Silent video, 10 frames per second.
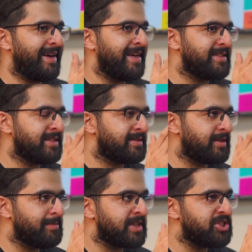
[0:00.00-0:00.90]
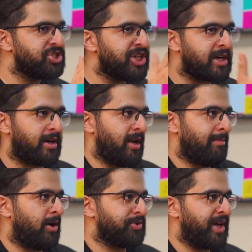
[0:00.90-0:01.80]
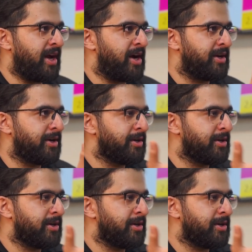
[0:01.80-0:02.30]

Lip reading: is it something general about AI?